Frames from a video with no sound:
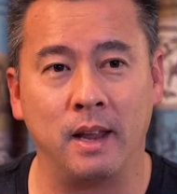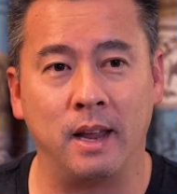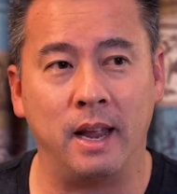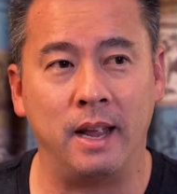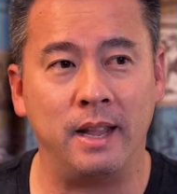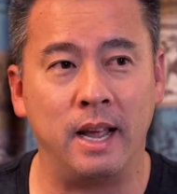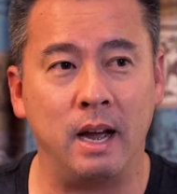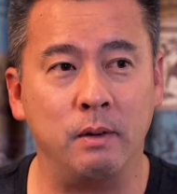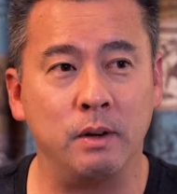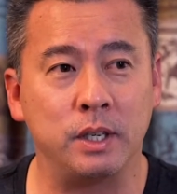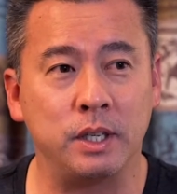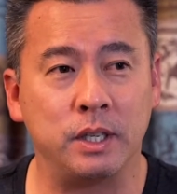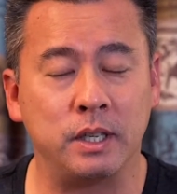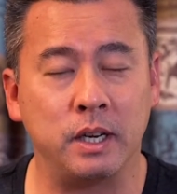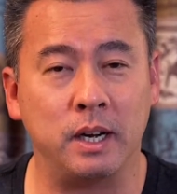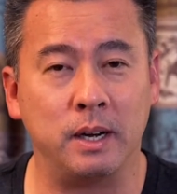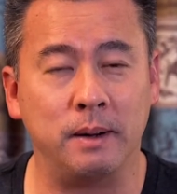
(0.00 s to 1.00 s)
And that
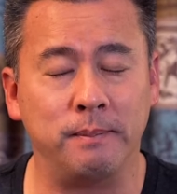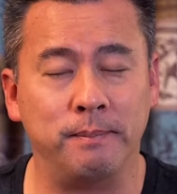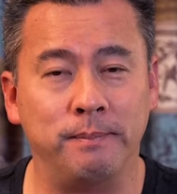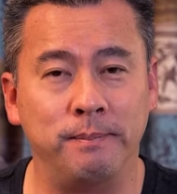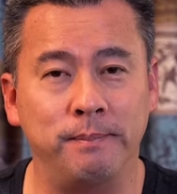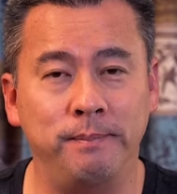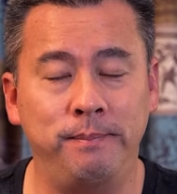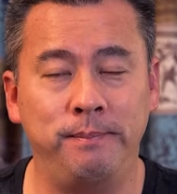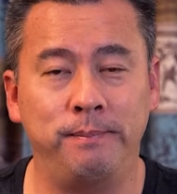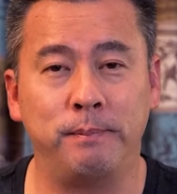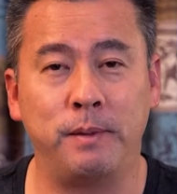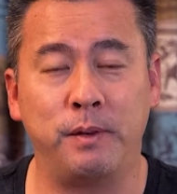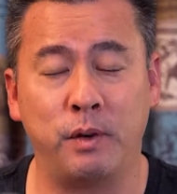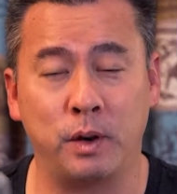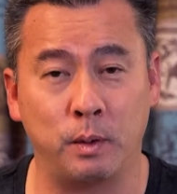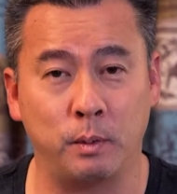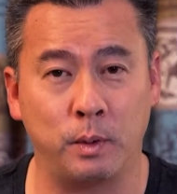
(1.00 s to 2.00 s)
was
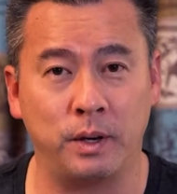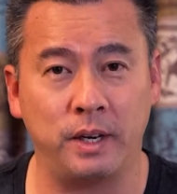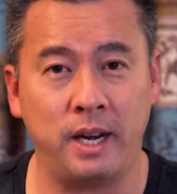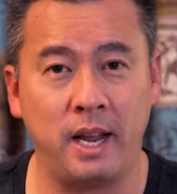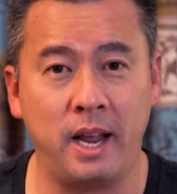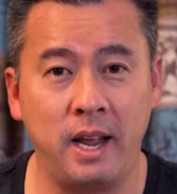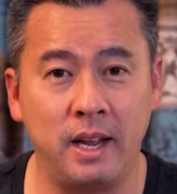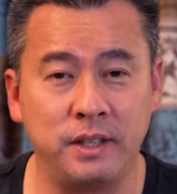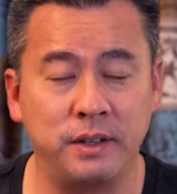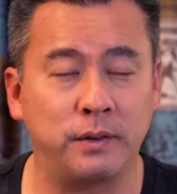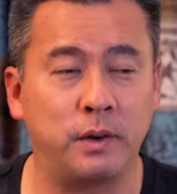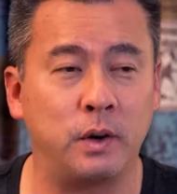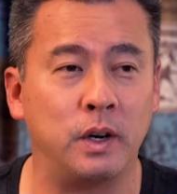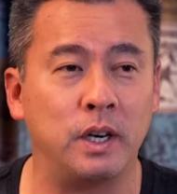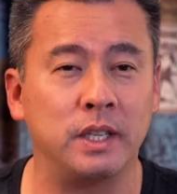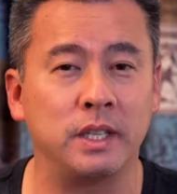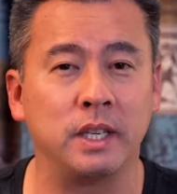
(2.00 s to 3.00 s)
before the Ronin S, of
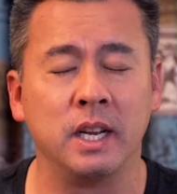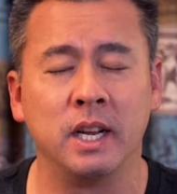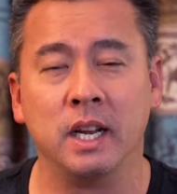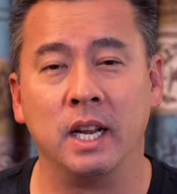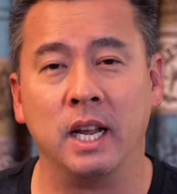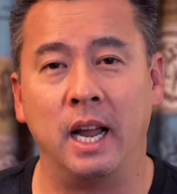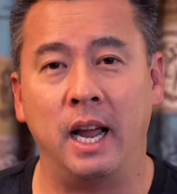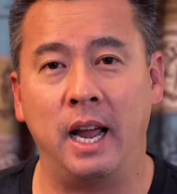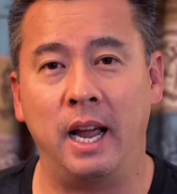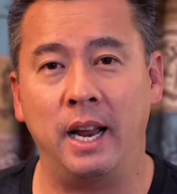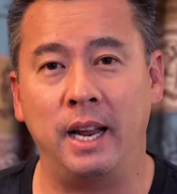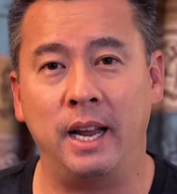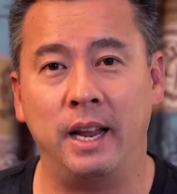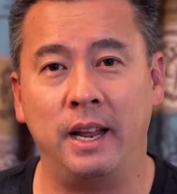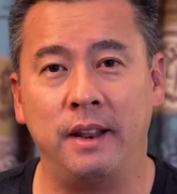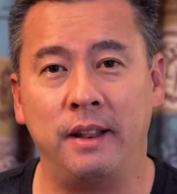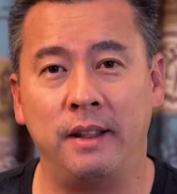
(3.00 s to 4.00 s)
course. And
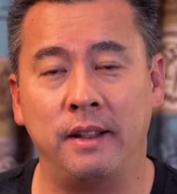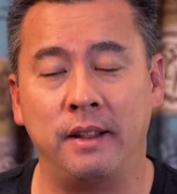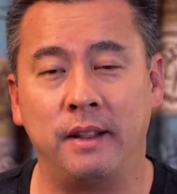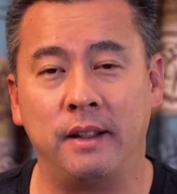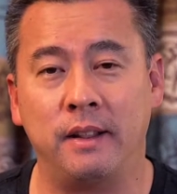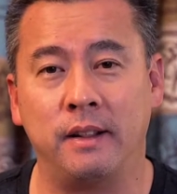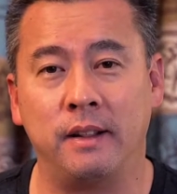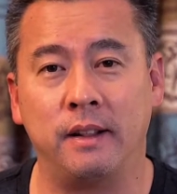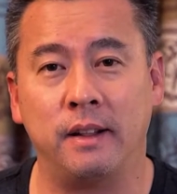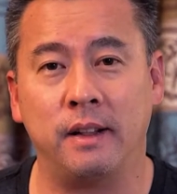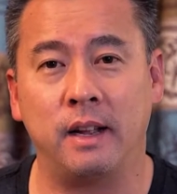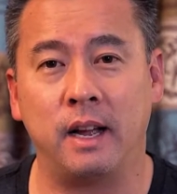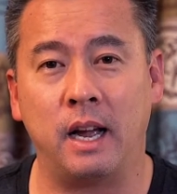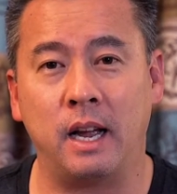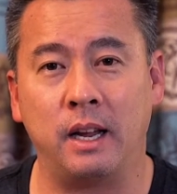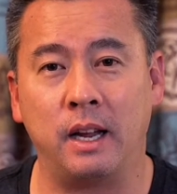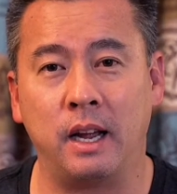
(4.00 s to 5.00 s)
then
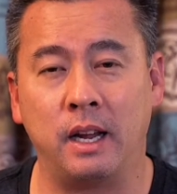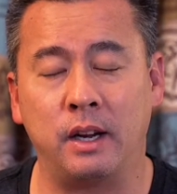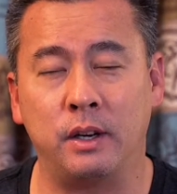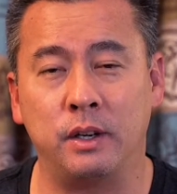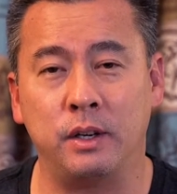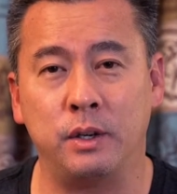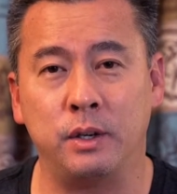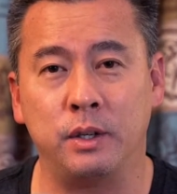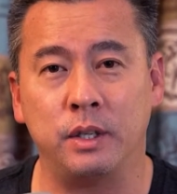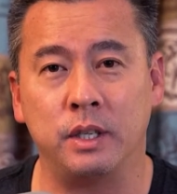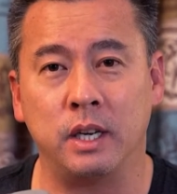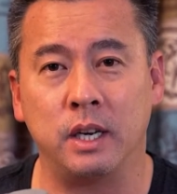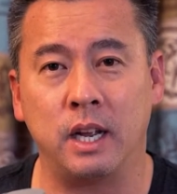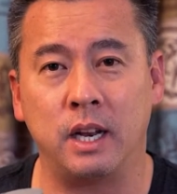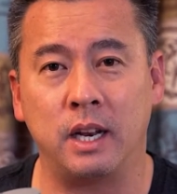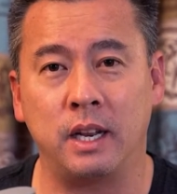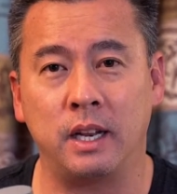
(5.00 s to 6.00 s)
I could use a
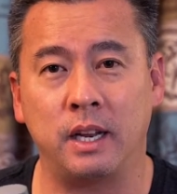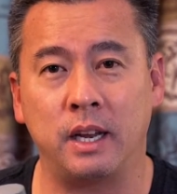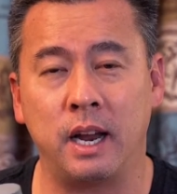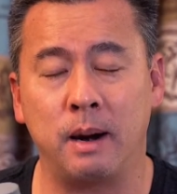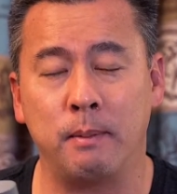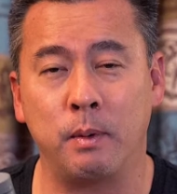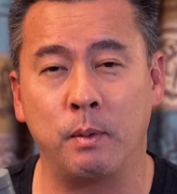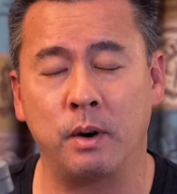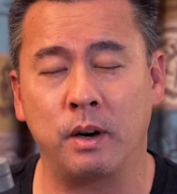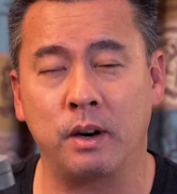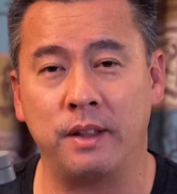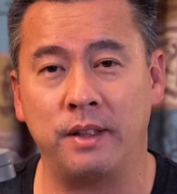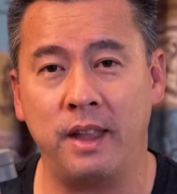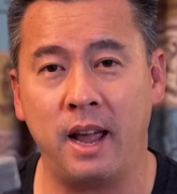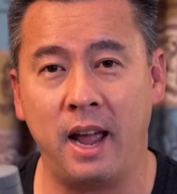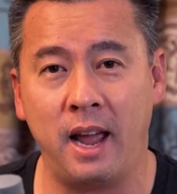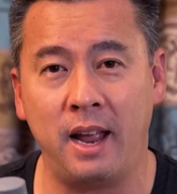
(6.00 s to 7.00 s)
lot of the camera work
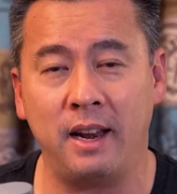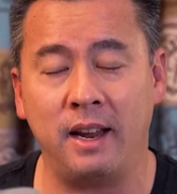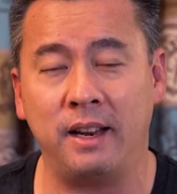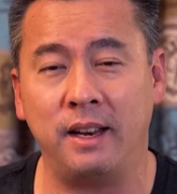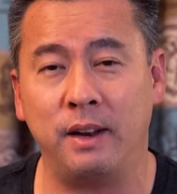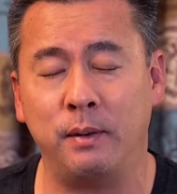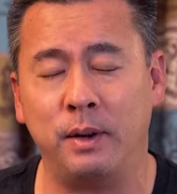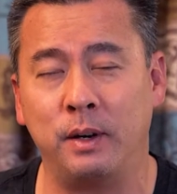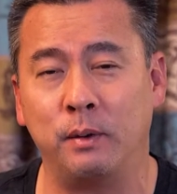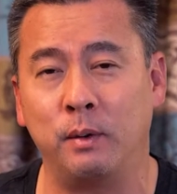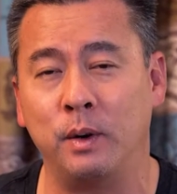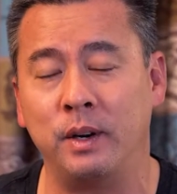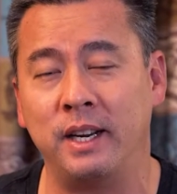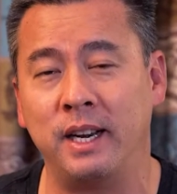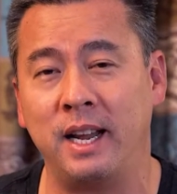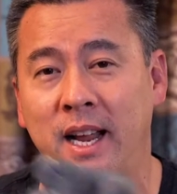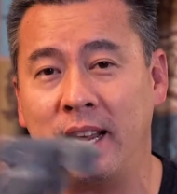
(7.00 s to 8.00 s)
on that. And then when the
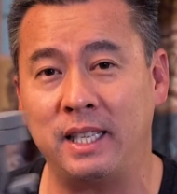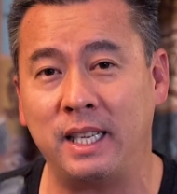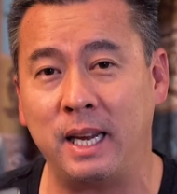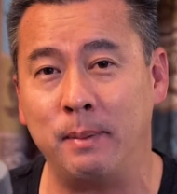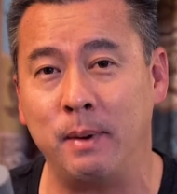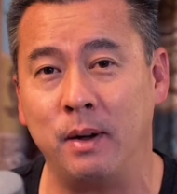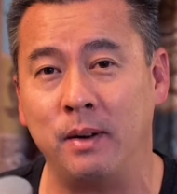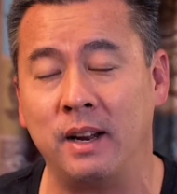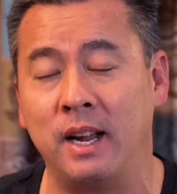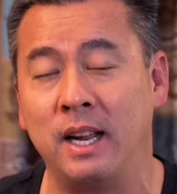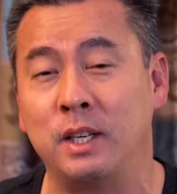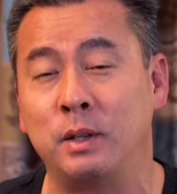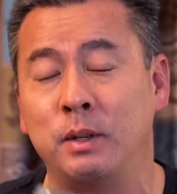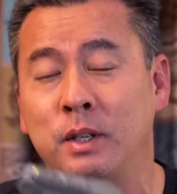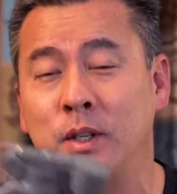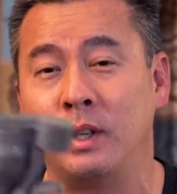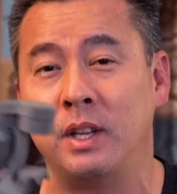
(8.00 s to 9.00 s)
Ronin S came out, I
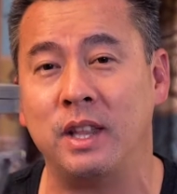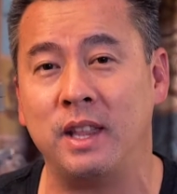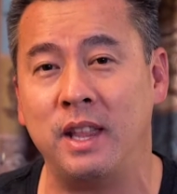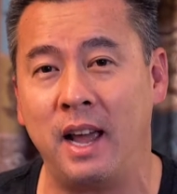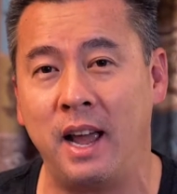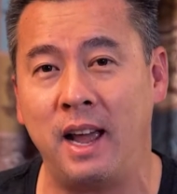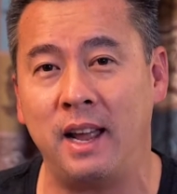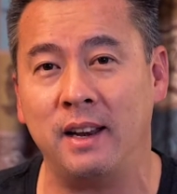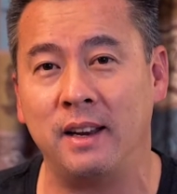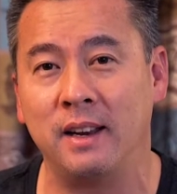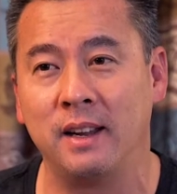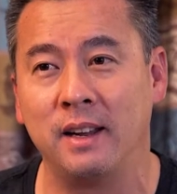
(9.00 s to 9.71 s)
switched to that.